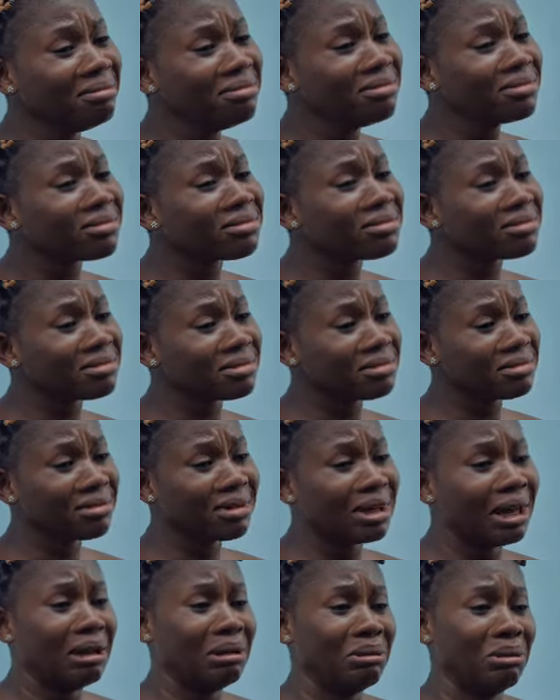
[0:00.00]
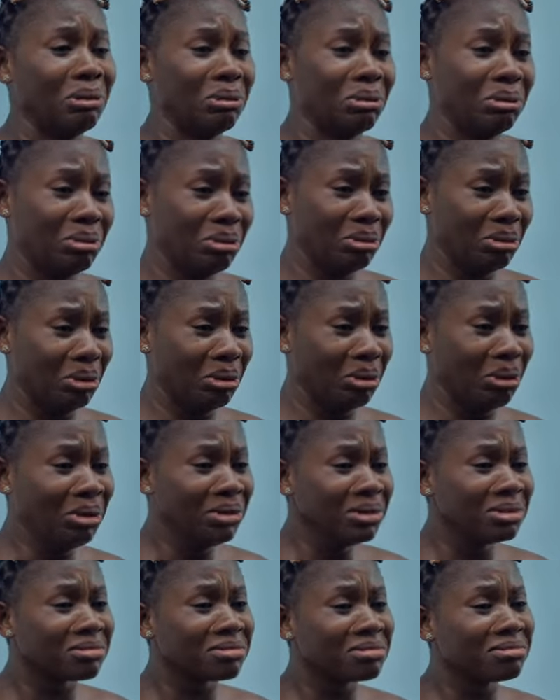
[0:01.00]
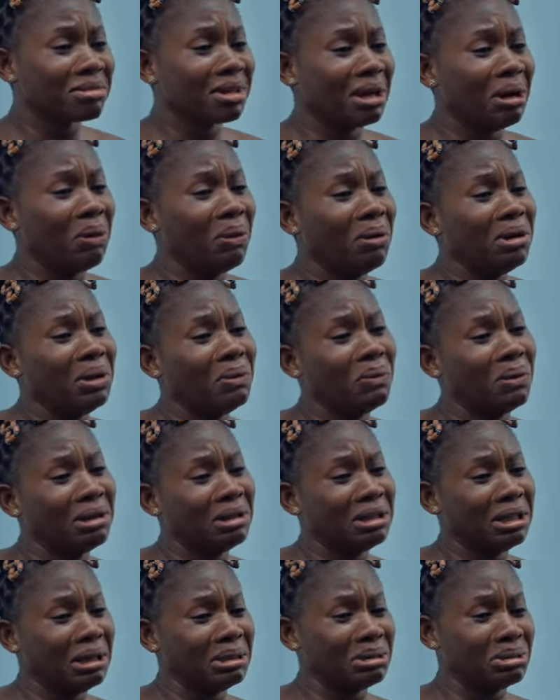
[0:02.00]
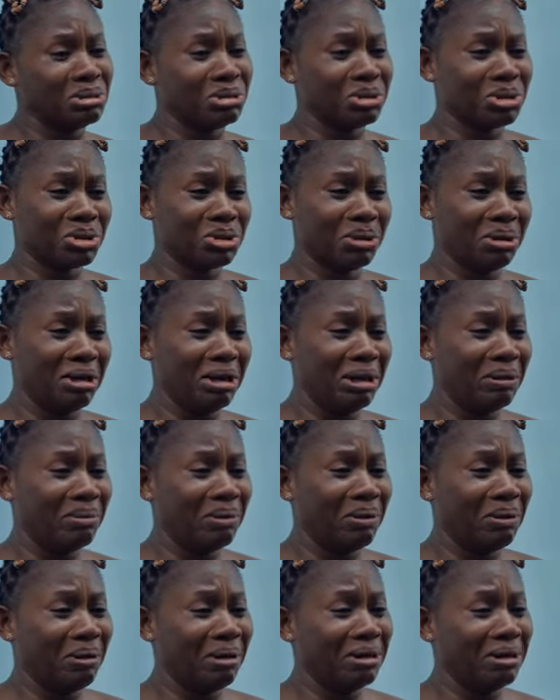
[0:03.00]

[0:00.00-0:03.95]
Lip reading: I don't know. I only wanted to show him